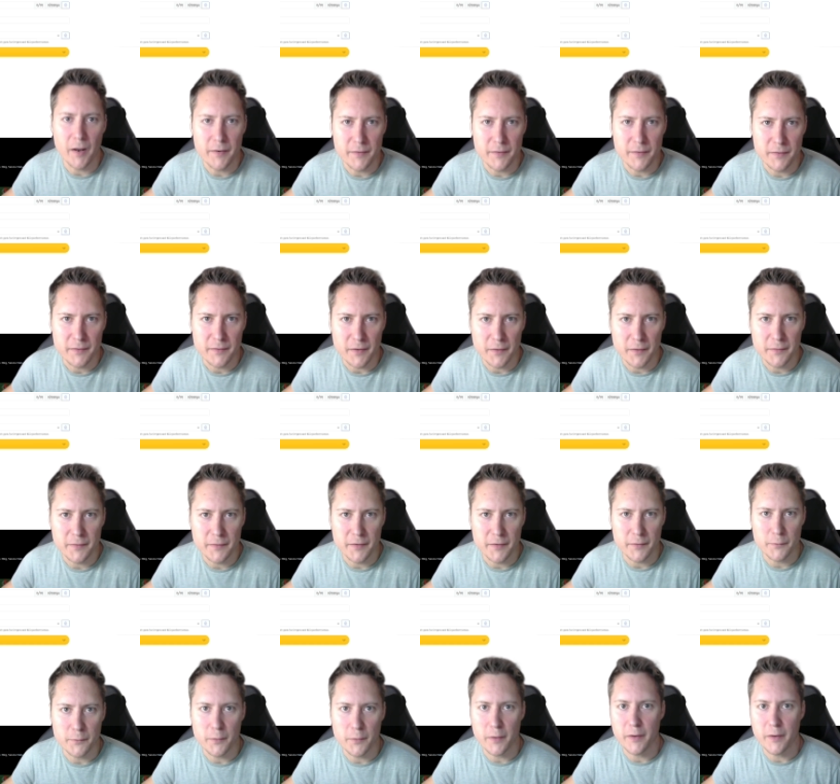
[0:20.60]
I just chose
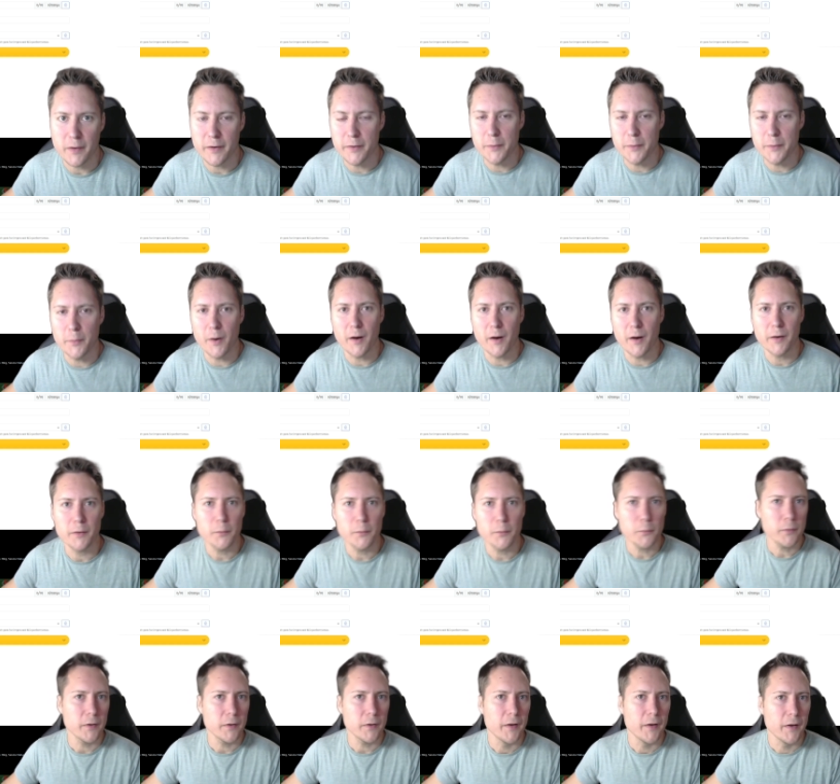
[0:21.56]
to write a new
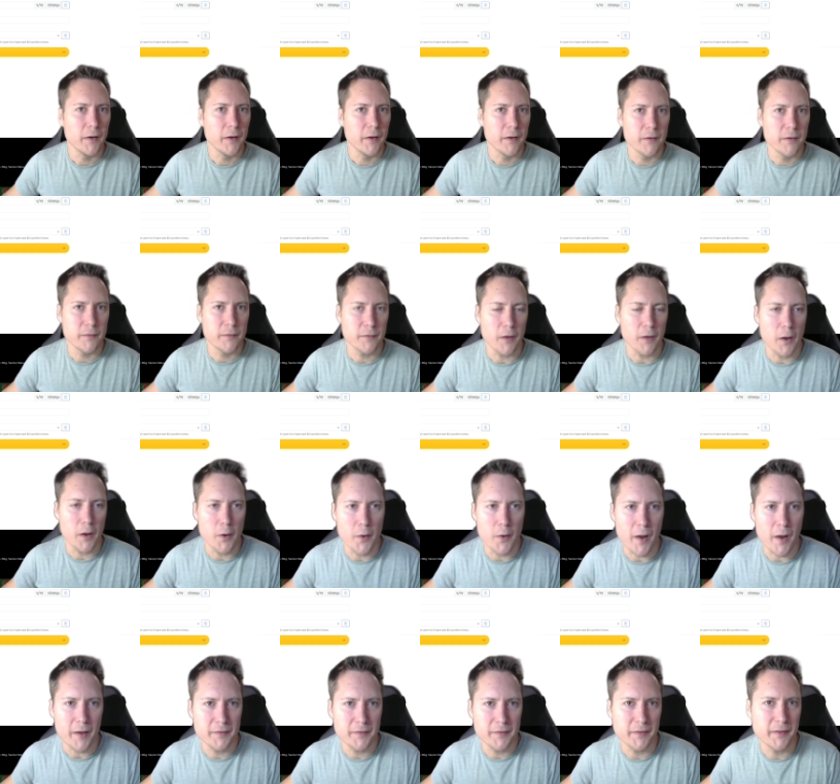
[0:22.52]
article. So
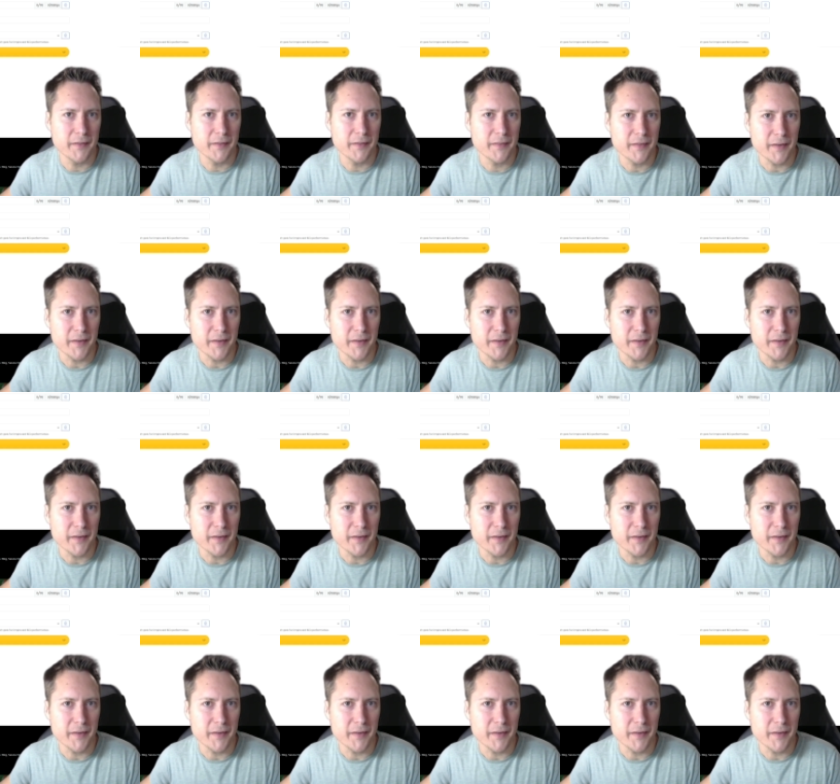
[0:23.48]
as you can